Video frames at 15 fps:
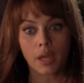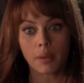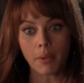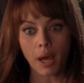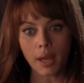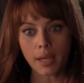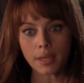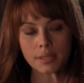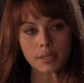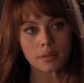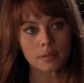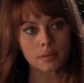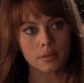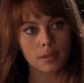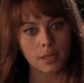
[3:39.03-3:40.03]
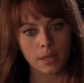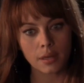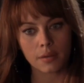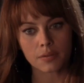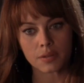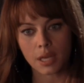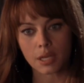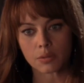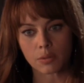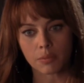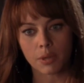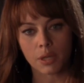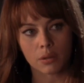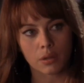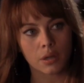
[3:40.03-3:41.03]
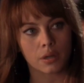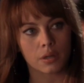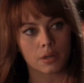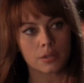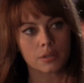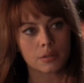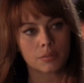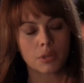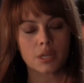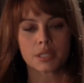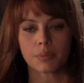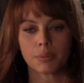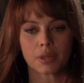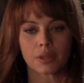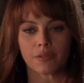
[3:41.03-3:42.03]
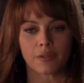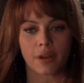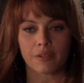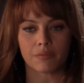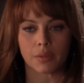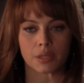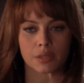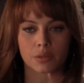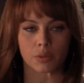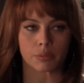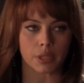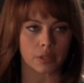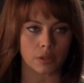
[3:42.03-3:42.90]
might. They did have sex with male hookers. Plus, I picked the five meanest women in